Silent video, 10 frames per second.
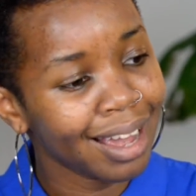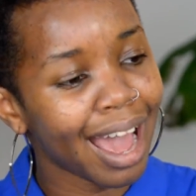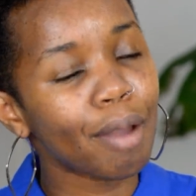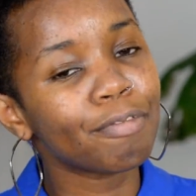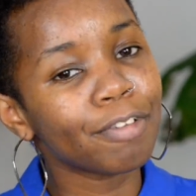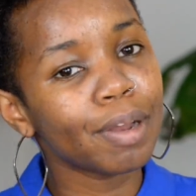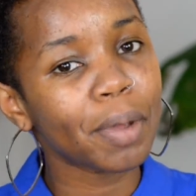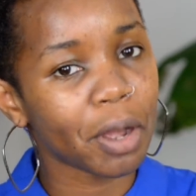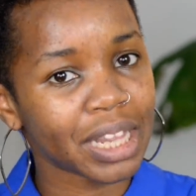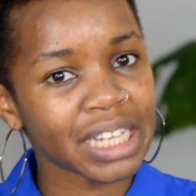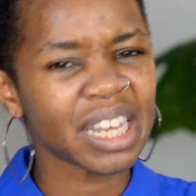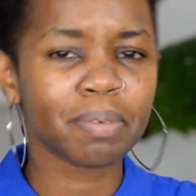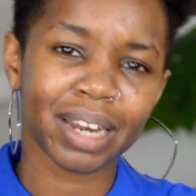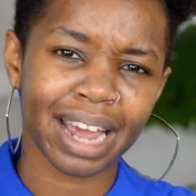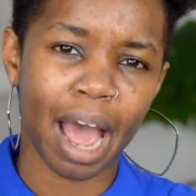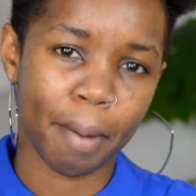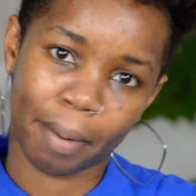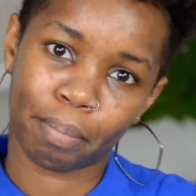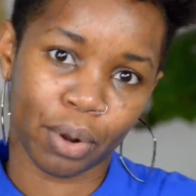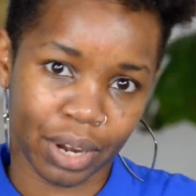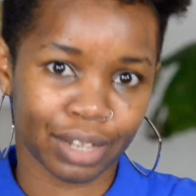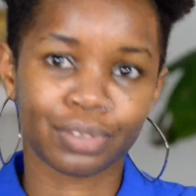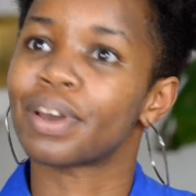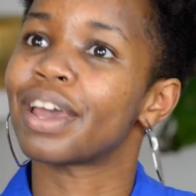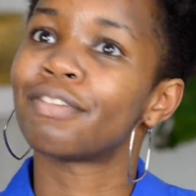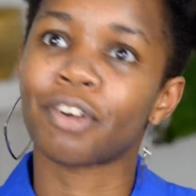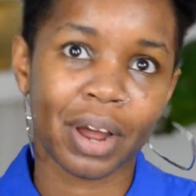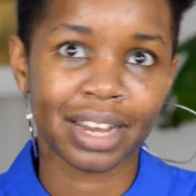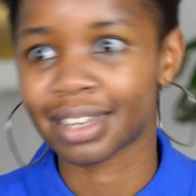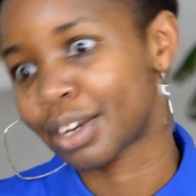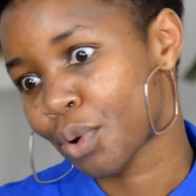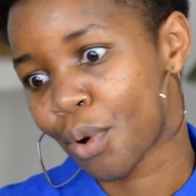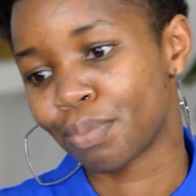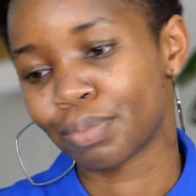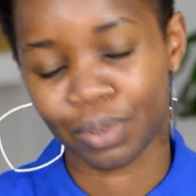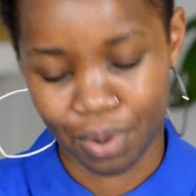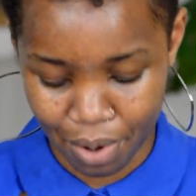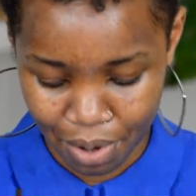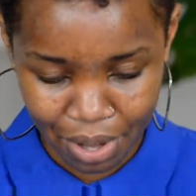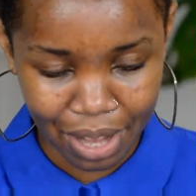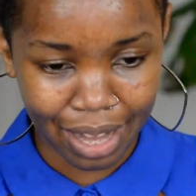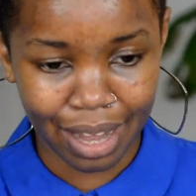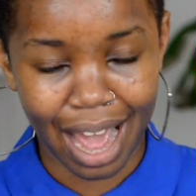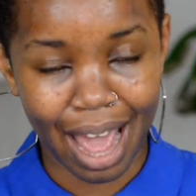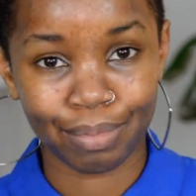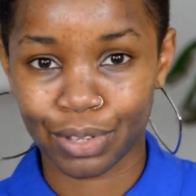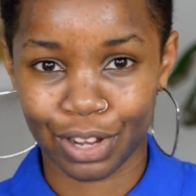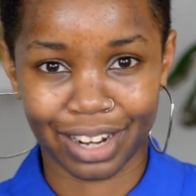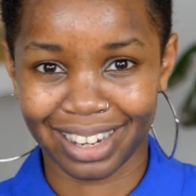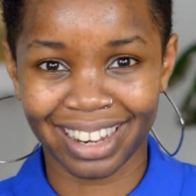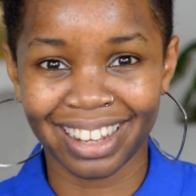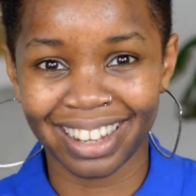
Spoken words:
I'm filming on the same day I'm uploading, so everyone is at home, so I'm sorry.